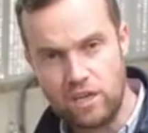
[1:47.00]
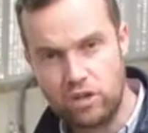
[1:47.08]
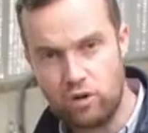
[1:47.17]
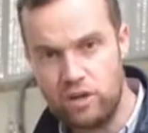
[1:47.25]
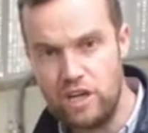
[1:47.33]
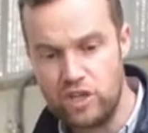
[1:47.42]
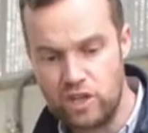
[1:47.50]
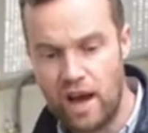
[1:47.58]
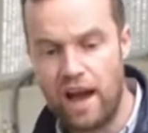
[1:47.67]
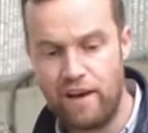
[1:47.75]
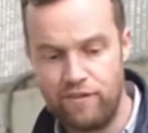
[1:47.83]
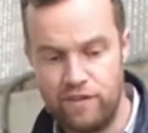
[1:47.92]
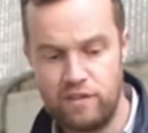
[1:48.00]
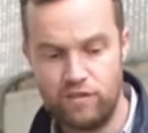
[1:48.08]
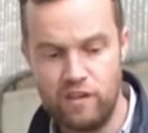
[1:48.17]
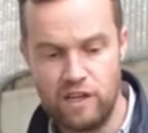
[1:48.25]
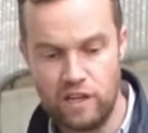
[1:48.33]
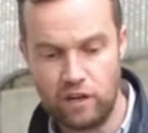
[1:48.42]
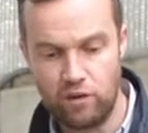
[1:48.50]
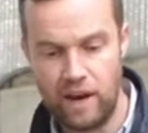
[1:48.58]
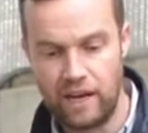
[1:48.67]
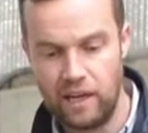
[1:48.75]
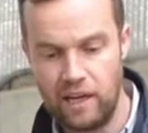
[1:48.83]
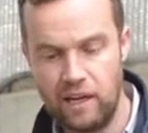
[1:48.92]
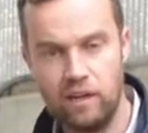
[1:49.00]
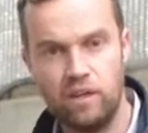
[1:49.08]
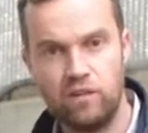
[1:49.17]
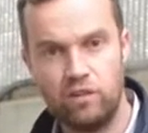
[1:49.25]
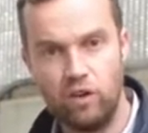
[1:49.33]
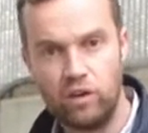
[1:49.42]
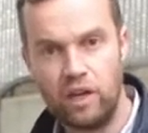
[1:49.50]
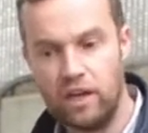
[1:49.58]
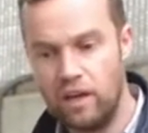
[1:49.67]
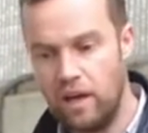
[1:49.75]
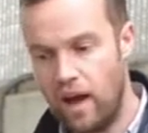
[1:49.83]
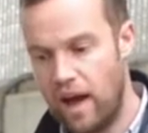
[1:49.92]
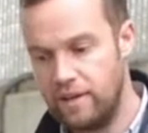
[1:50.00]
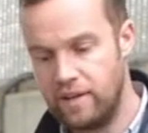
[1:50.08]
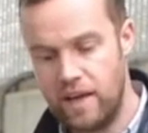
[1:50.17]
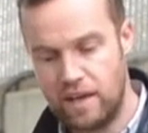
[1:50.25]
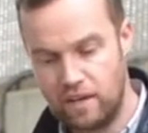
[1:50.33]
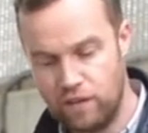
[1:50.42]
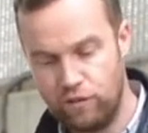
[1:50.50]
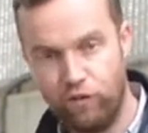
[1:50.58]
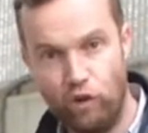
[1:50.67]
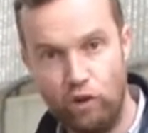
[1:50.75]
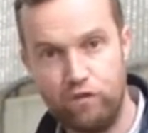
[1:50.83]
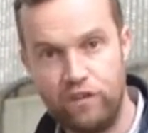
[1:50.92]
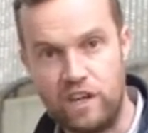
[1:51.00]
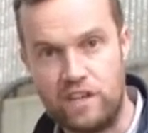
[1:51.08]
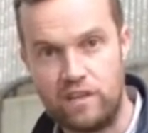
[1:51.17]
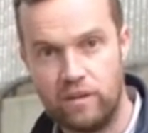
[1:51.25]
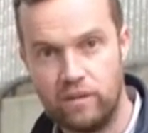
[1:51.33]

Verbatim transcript: sure each calf is feeding correctly, sucking and taking its full feed.